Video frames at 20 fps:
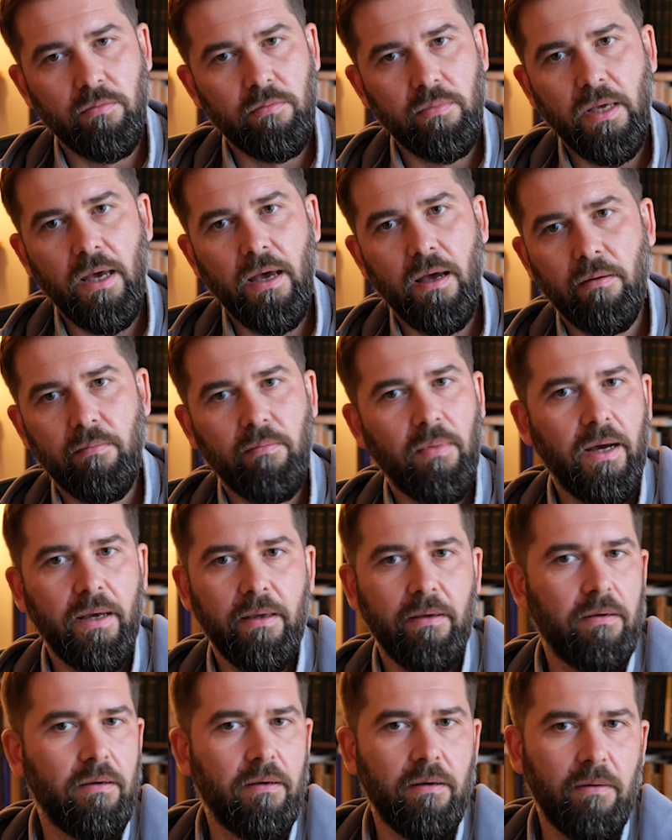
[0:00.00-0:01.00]
So
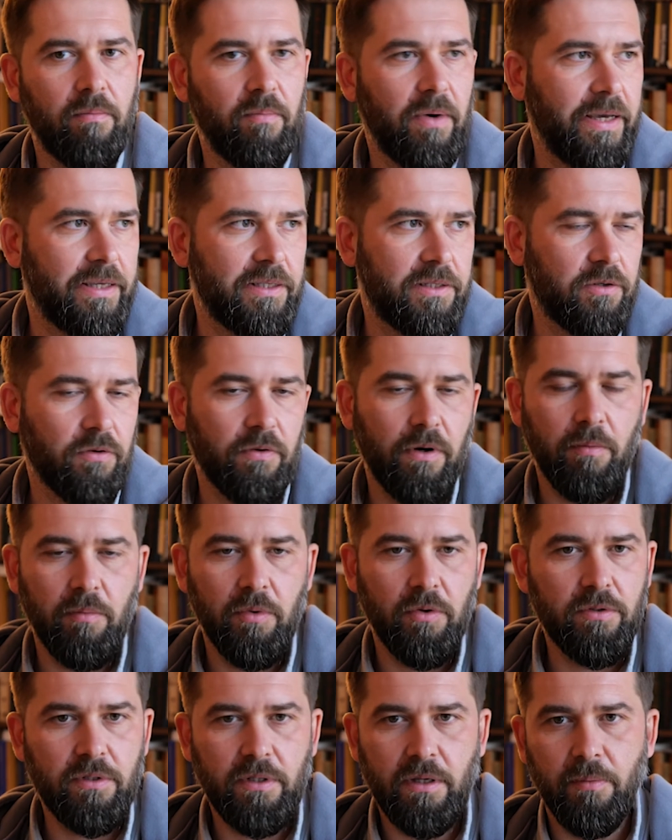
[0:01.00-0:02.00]
my
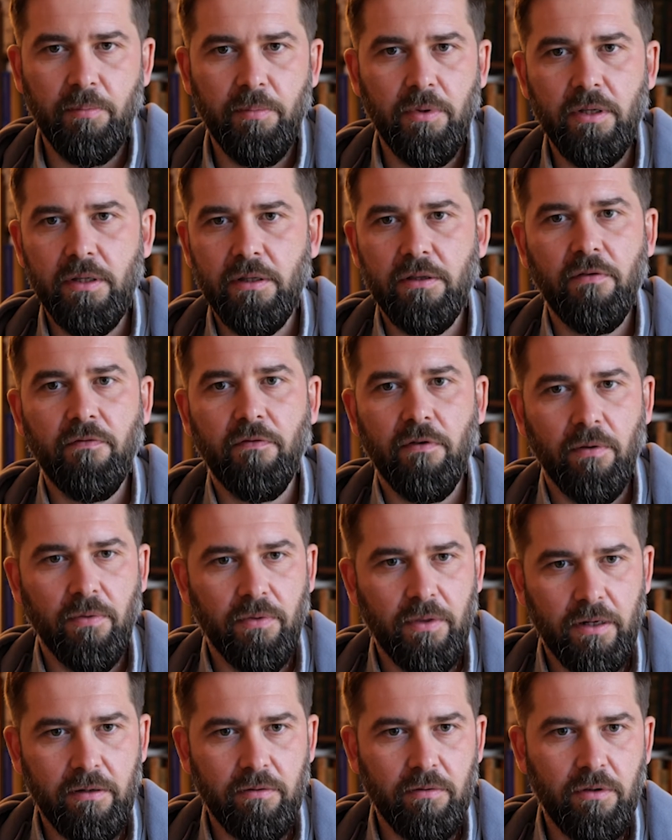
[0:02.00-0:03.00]
Instagram looks completely
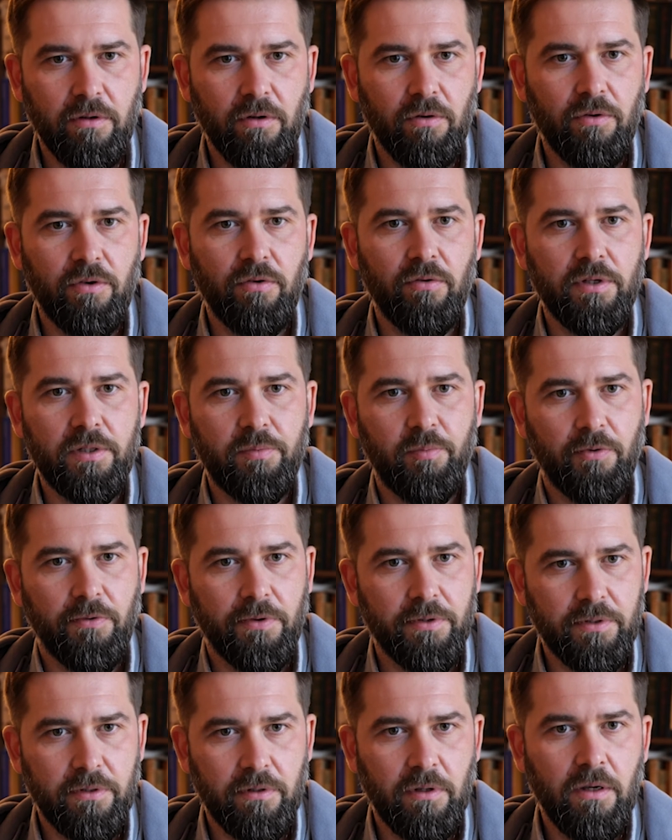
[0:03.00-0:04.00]
different than your
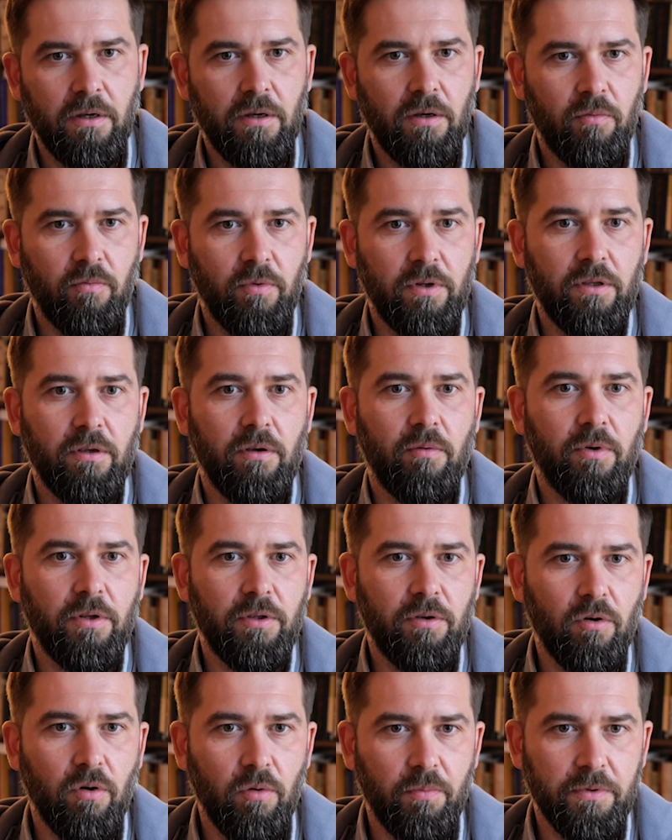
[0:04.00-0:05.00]
experience
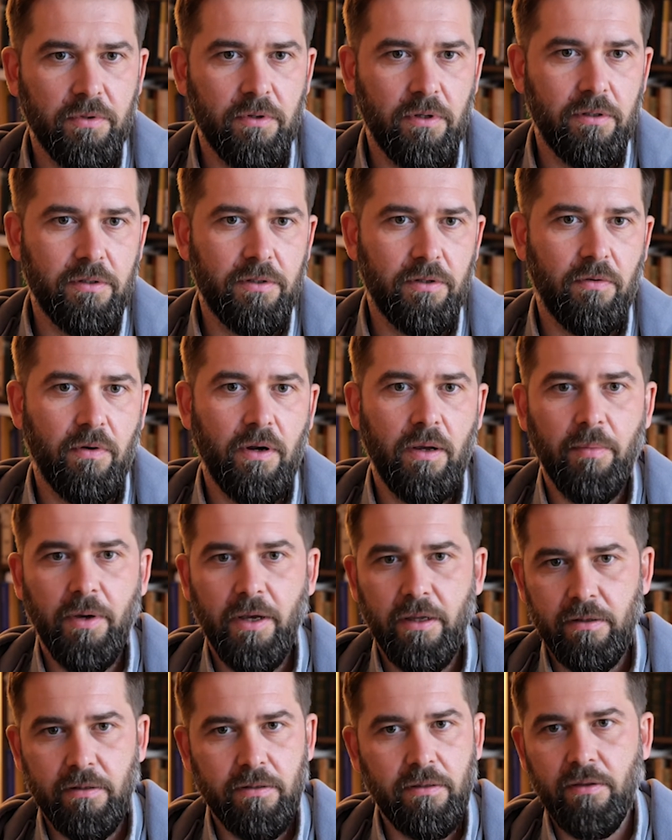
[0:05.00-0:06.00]
when you open
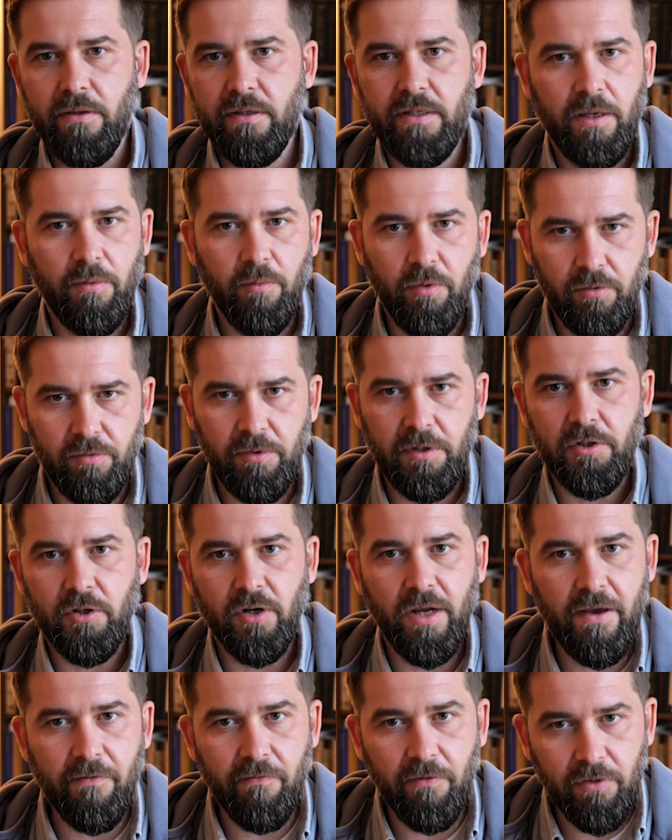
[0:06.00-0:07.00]
Instagram, and the same with
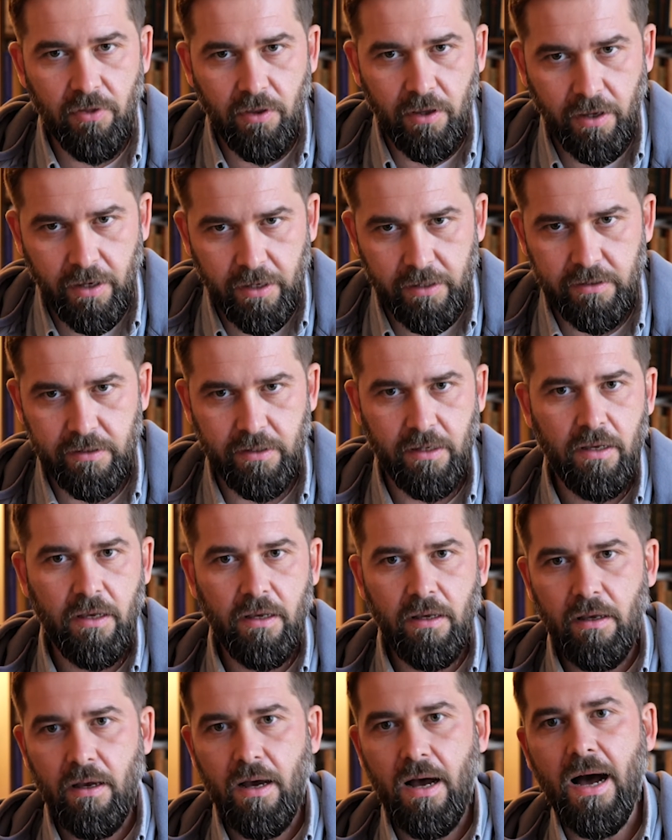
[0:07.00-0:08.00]
Twitter. Everything is
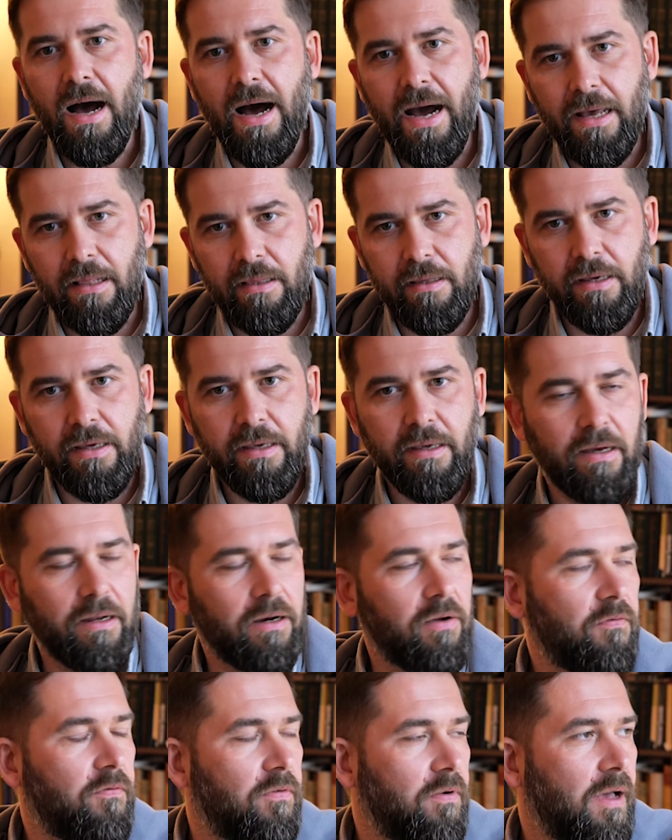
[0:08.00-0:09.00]
highly
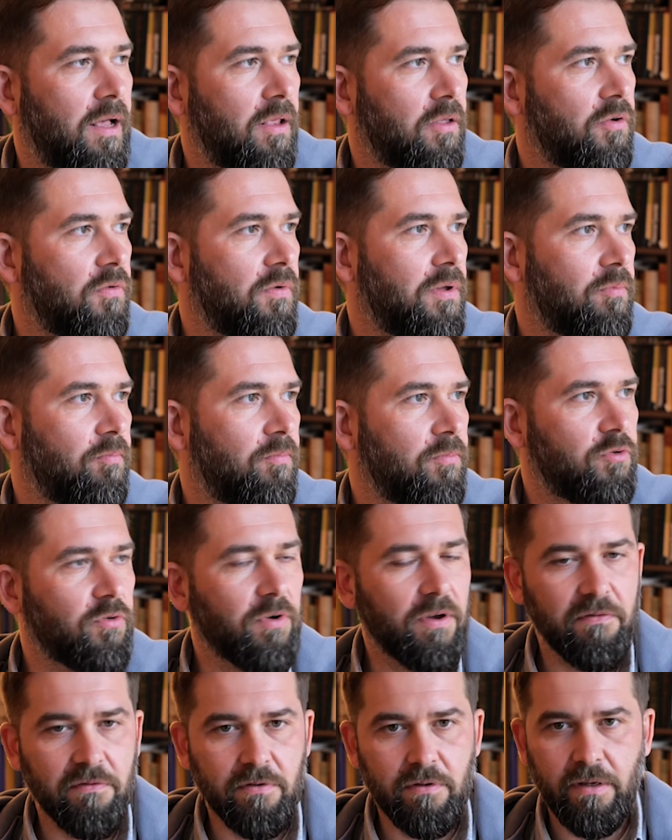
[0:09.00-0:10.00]
kind of algorithm
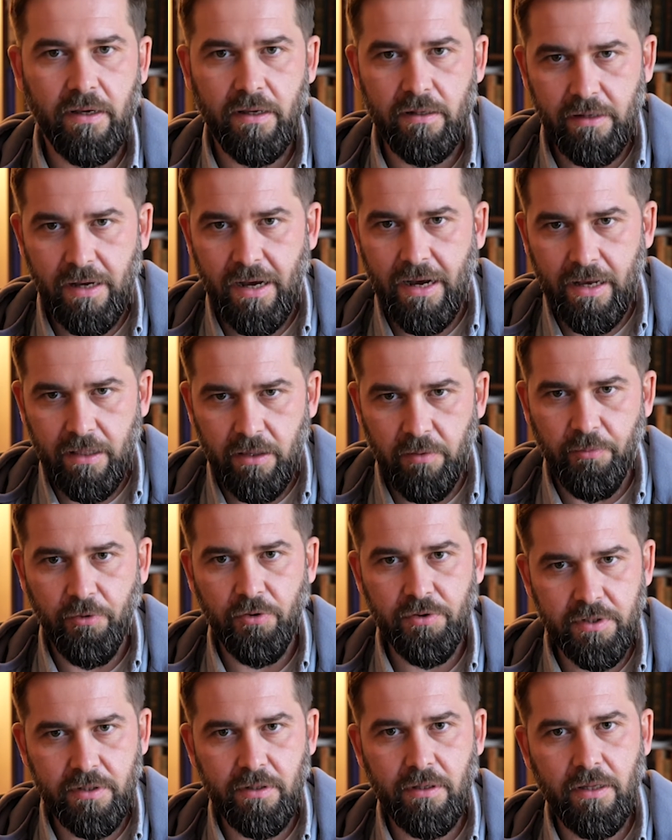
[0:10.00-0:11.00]
driven and highly
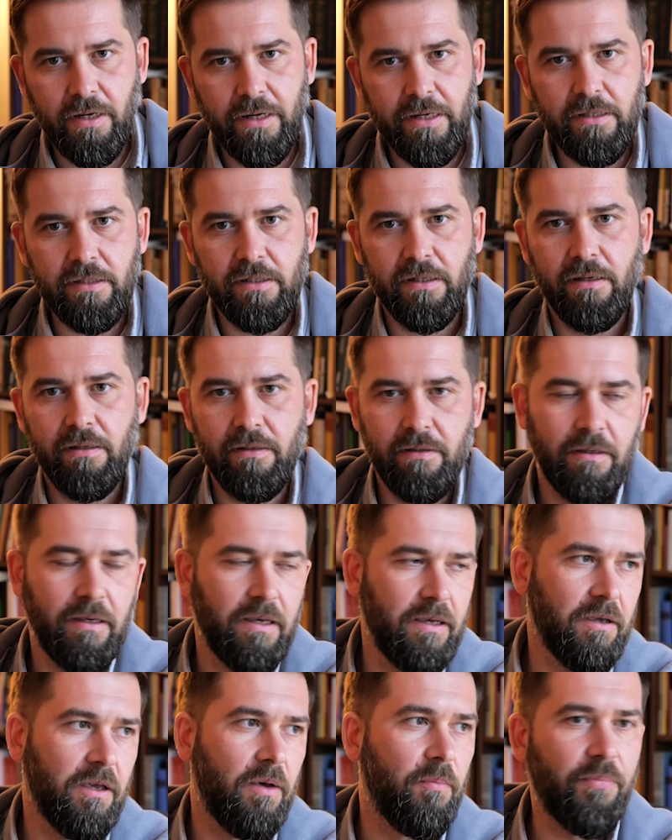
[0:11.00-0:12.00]
personalized in
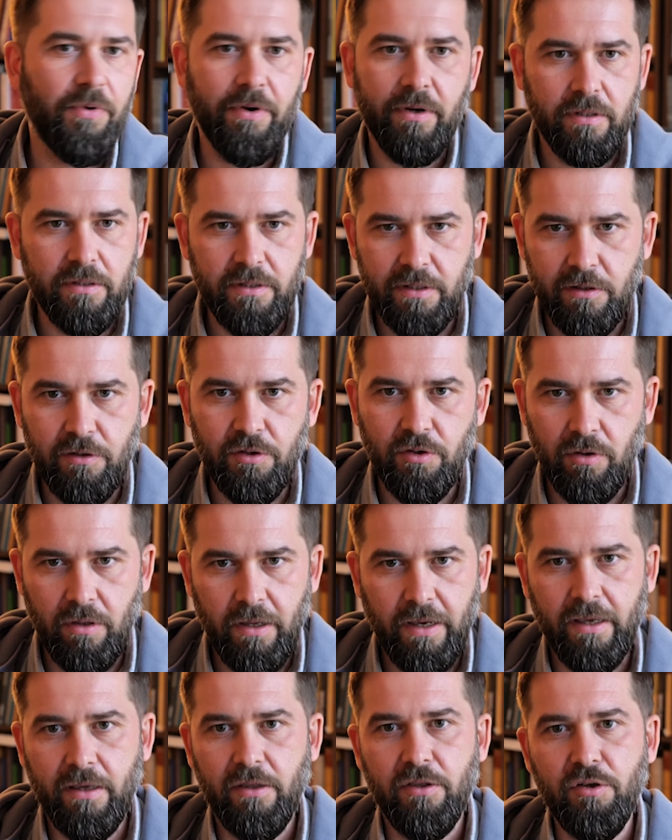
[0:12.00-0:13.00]
comparison to
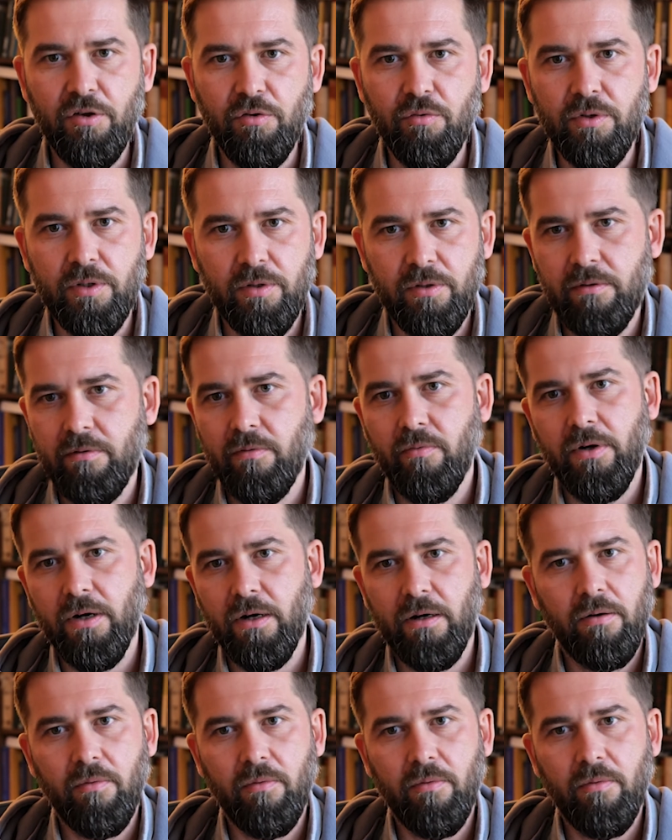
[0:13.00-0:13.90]
like a news